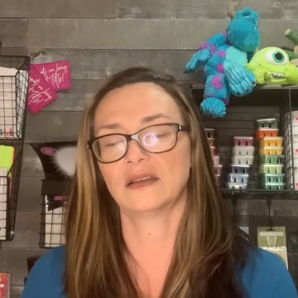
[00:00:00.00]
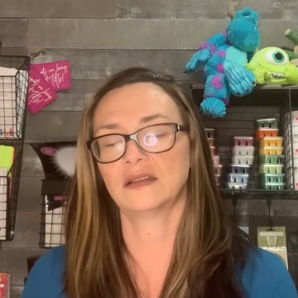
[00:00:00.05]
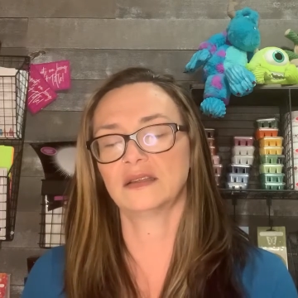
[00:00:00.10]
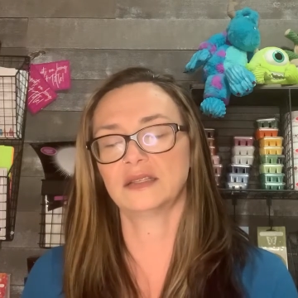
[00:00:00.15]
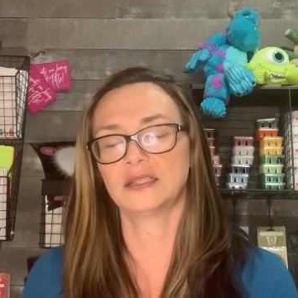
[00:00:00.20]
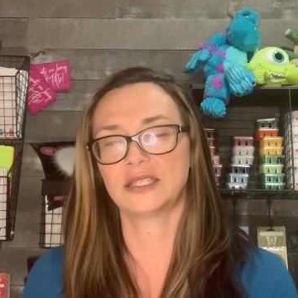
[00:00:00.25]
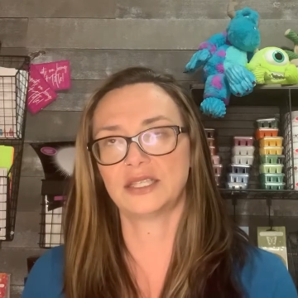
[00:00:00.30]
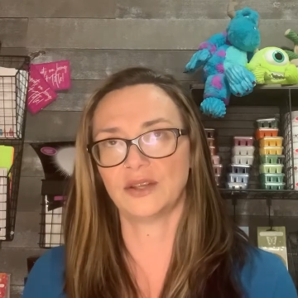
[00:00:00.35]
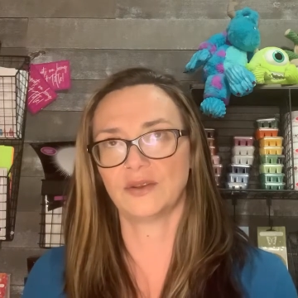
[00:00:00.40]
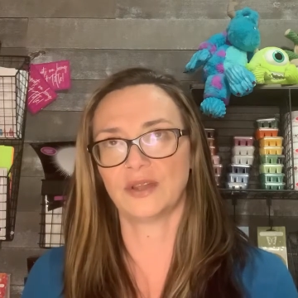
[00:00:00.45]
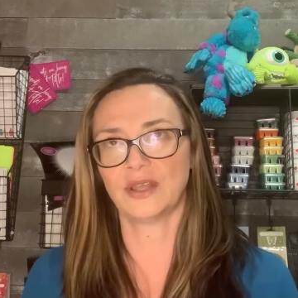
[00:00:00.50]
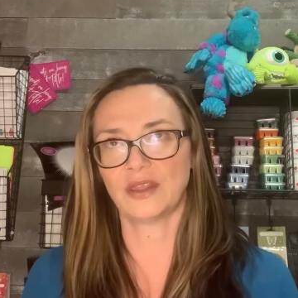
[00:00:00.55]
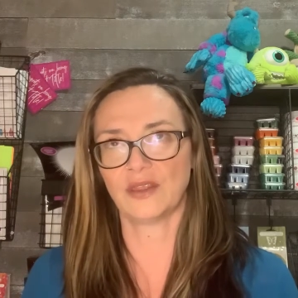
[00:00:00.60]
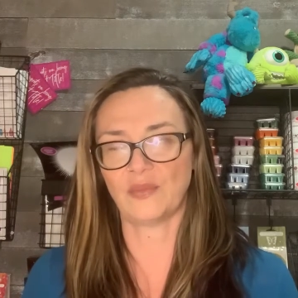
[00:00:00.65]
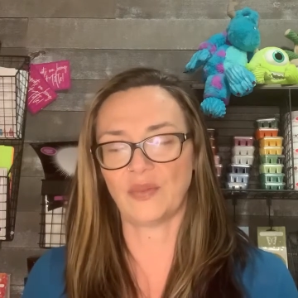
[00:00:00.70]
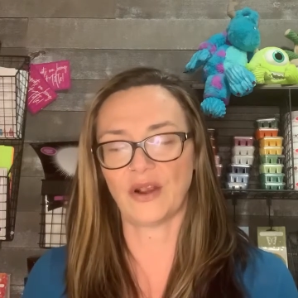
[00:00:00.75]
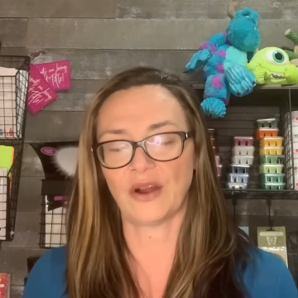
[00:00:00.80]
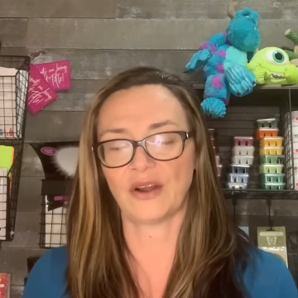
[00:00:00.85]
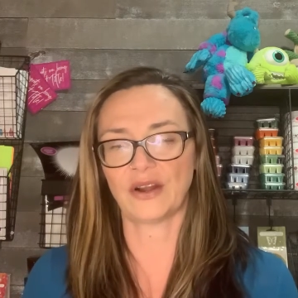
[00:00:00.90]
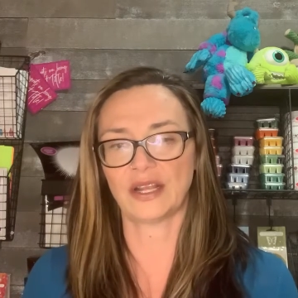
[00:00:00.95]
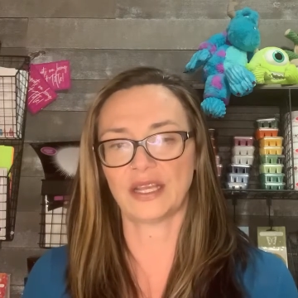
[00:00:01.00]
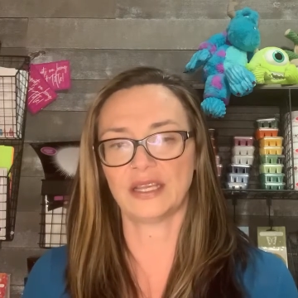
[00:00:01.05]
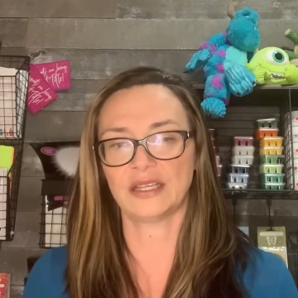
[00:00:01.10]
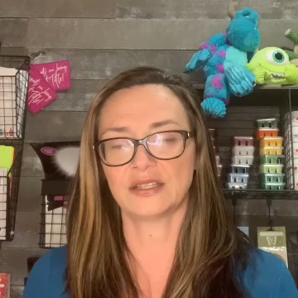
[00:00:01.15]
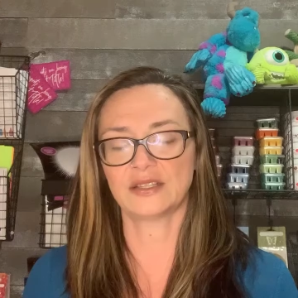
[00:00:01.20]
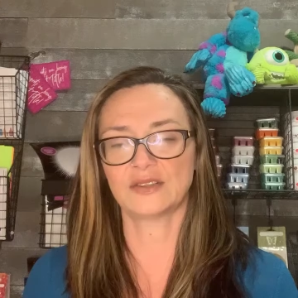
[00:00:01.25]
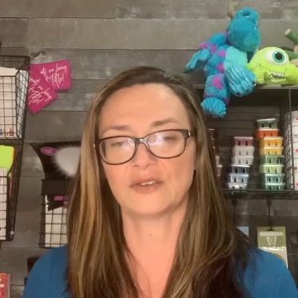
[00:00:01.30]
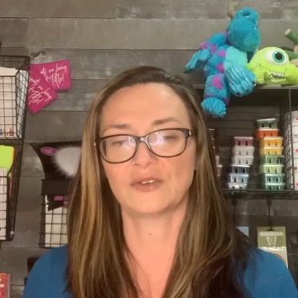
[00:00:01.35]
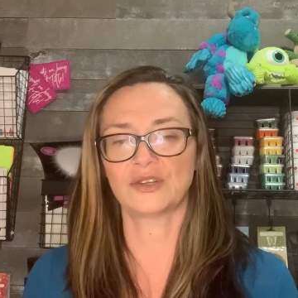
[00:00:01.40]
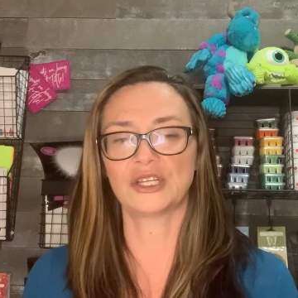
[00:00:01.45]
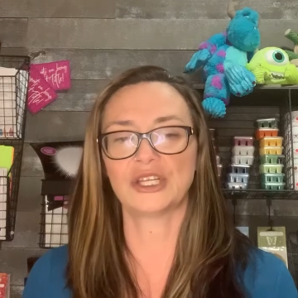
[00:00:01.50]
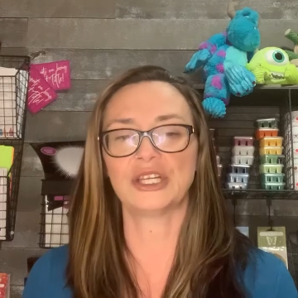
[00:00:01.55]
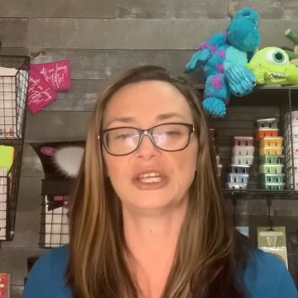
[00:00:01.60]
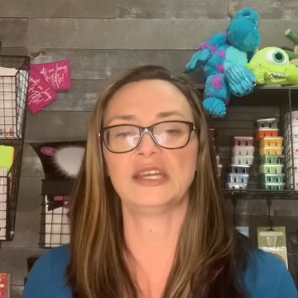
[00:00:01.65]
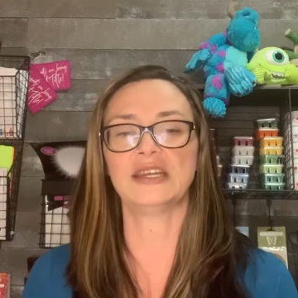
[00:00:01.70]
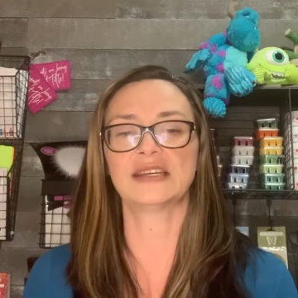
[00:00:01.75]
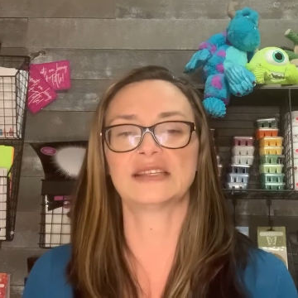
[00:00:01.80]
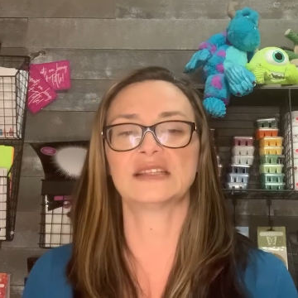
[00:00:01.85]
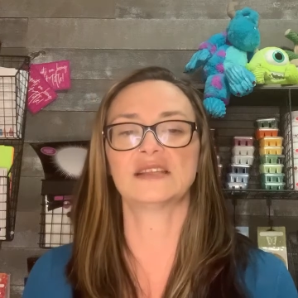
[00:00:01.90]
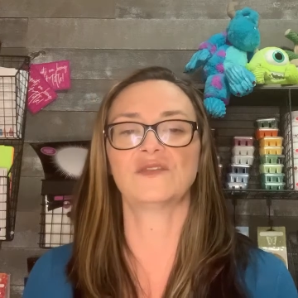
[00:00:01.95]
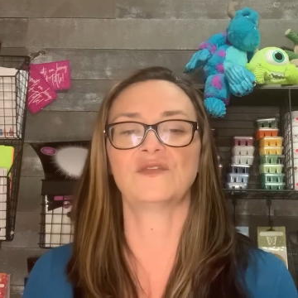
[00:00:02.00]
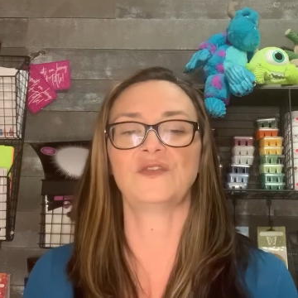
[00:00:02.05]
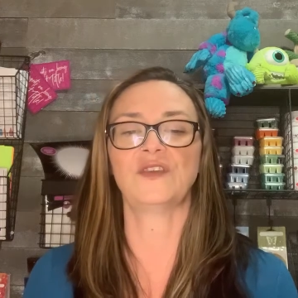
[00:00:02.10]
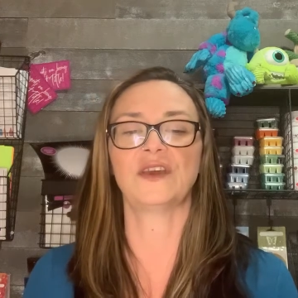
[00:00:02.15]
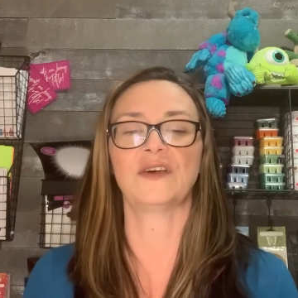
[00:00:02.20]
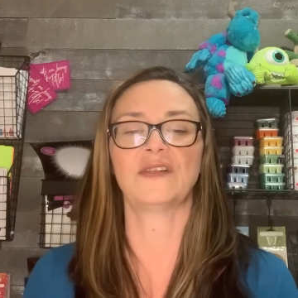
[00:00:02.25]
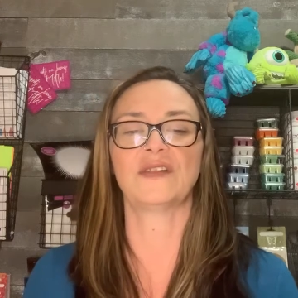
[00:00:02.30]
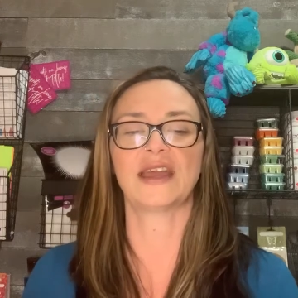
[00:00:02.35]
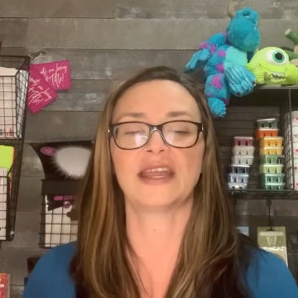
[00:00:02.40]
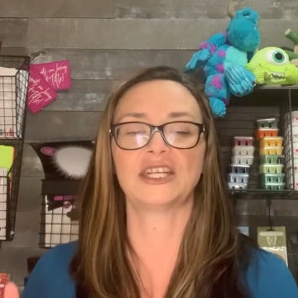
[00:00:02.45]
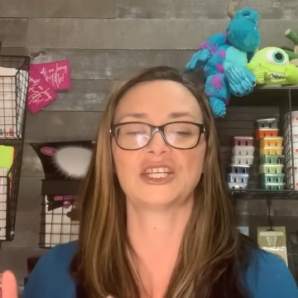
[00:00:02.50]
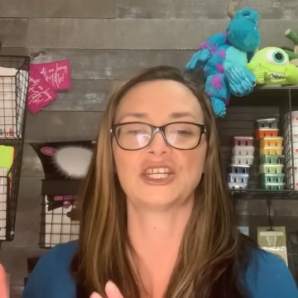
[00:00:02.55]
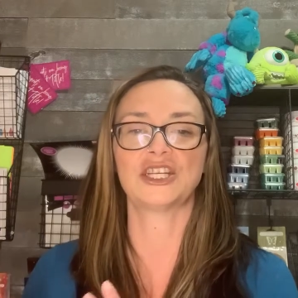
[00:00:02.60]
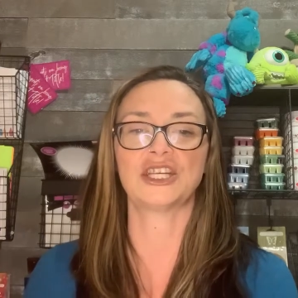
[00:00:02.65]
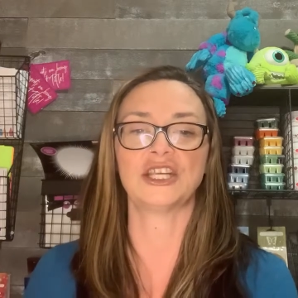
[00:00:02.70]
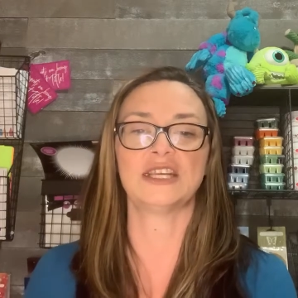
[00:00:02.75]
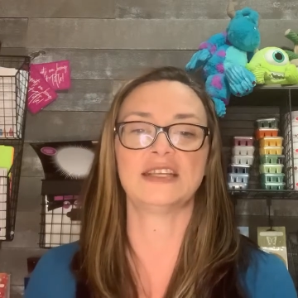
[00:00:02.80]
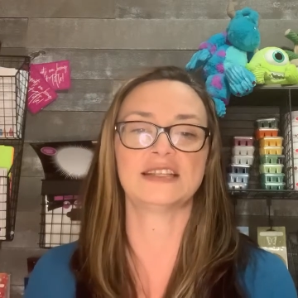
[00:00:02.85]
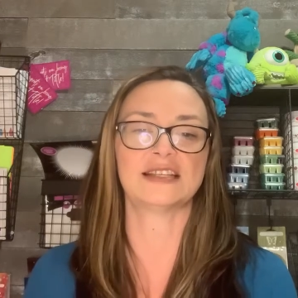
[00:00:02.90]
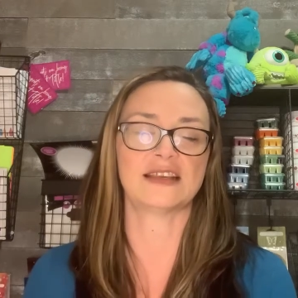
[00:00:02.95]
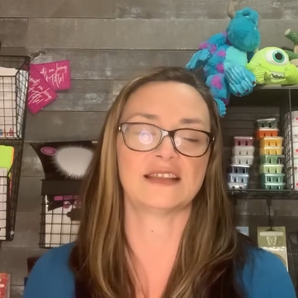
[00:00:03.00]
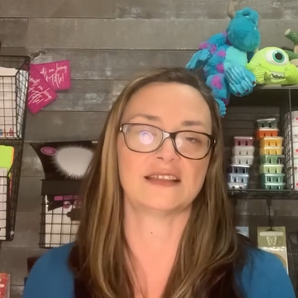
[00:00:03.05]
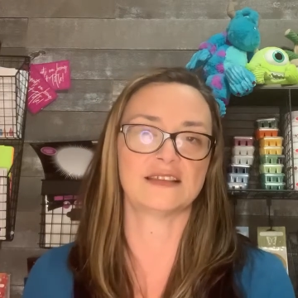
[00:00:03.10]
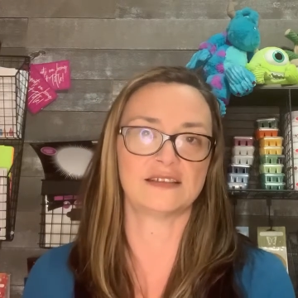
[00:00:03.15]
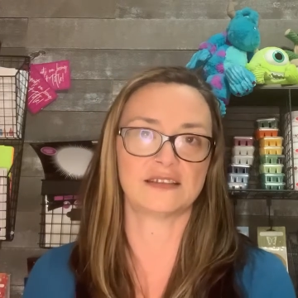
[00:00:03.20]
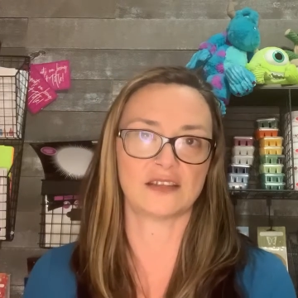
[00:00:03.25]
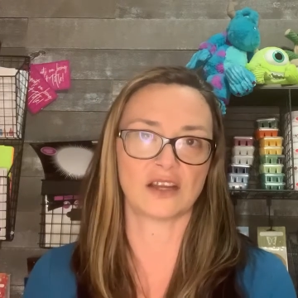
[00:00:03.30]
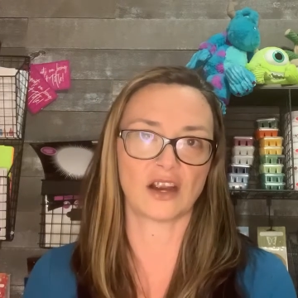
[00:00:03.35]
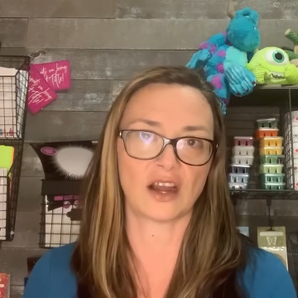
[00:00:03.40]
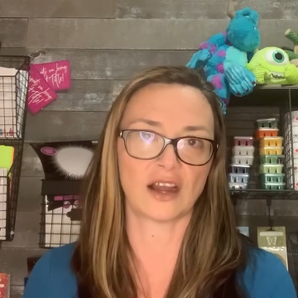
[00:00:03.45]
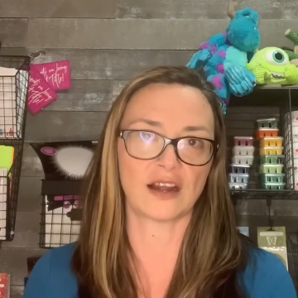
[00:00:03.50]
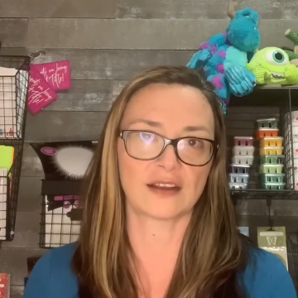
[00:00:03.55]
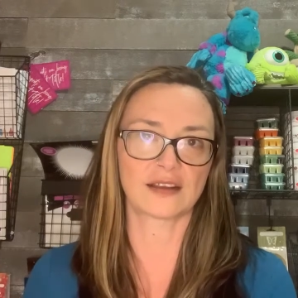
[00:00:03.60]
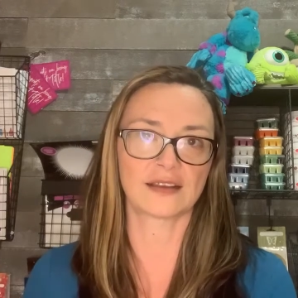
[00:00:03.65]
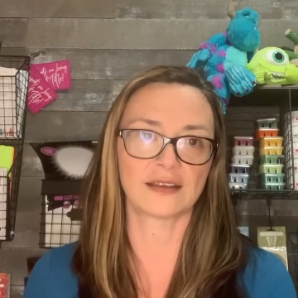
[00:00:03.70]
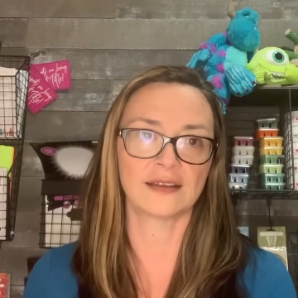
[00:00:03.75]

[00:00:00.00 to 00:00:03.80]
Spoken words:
during the party, so she doesn't feel like she's in the dark